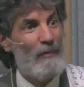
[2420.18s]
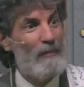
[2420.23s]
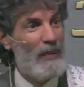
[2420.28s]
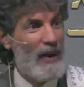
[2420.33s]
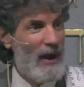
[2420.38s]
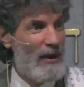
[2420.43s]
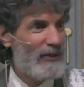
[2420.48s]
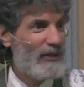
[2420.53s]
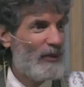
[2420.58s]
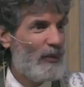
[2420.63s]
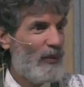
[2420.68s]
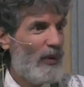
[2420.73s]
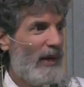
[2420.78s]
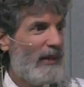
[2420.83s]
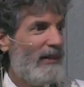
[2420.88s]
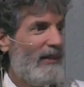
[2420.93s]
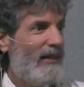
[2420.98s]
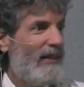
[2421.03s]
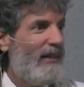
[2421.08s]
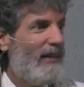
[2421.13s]
compared to
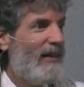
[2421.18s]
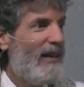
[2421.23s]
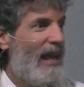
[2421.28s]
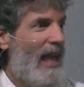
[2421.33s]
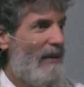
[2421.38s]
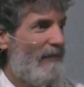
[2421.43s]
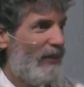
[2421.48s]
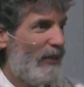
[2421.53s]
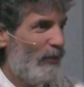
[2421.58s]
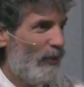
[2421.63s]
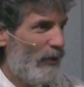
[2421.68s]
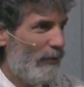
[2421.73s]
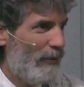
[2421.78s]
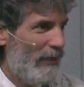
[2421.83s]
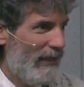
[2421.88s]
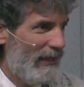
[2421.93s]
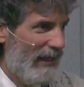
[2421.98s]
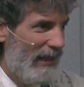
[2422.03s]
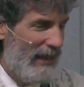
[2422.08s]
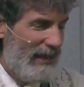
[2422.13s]
what heaven will
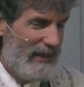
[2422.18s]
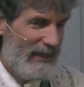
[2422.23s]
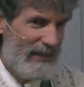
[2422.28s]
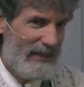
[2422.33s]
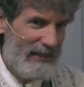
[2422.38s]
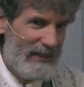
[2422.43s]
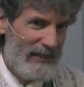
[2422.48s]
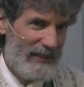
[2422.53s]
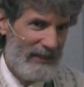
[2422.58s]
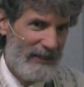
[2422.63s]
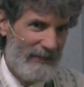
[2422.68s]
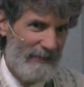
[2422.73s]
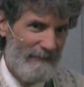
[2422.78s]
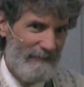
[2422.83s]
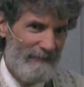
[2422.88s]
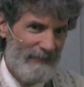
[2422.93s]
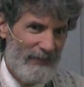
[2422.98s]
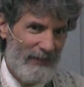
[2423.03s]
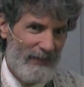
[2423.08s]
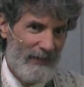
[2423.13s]
be like.
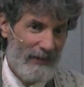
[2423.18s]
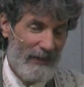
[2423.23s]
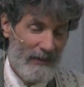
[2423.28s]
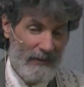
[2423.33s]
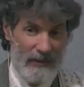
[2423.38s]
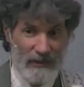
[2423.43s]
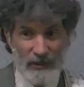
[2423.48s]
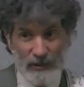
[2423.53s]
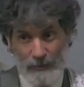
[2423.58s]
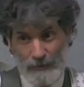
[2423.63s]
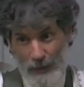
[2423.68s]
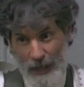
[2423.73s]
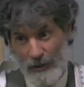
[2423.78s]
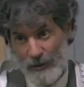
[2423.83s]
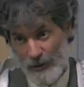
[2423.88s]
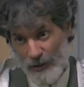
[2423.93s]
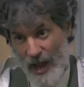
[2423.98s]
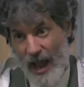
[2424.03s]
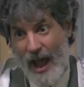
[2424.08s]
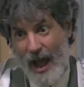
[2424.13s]
Again, this is
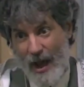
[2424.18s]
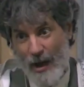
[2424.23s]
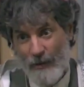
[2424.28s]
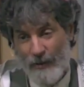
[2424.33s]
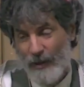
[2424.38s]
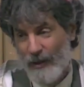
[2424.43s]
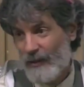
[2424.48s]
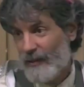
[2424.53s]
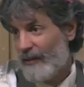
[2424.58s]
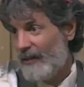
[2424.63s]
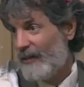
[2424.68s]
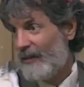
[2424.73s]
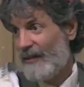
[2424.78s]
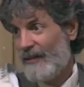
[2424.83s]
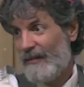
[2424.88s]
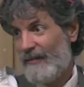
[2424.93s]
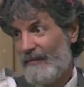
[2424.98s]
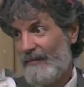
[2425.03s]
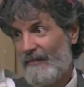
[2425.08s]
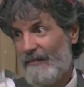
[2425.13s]
better now than
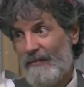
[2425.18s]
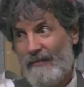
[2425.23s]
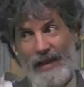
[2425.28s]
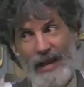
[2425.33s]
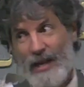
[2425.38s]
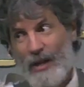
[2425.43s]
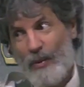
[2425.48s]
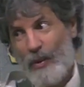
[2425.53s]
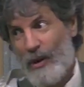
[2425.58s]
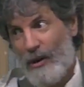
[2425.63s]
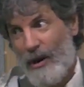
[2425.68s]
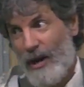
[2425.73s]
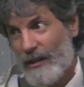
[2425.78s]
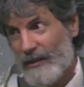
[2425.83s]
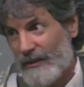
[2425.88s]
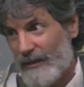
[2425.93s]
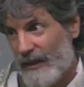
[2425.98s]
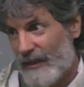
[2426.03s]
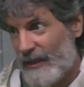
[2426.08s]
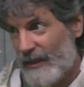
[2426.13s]
anywhere
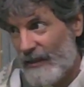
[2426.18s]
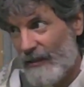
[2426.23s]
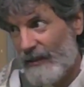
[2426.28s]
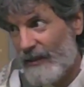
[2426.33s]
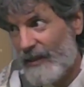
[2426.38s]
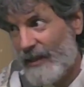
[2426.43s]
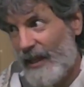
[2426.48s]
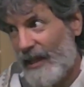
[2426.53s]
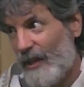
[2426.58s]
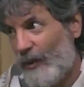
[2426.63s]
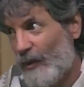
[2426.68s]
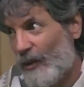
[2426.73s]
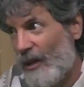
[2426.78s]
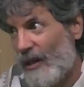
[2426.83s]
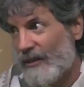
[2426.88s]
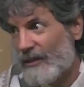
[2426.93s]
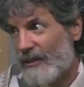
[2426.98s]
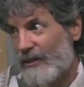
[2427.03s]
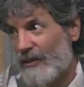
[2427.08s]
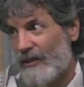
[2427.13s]
else on the earth and anywhere
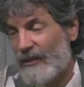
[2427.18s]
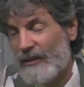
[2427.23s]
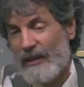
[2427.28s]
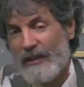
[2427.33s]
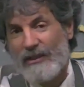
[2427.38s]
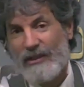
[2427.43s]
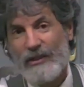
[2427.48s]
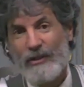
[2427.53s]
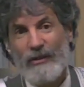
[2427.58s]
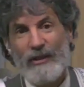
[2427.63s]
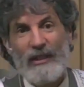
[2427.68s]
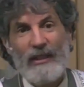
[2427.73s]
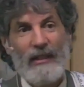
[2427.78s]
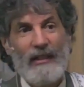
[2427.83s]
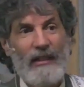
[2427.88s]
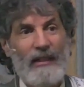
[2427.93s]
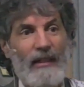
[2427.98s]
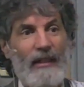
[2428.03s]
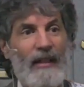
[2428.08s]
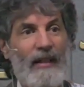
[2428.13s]
else in Earth's
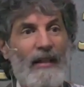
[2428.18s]
history.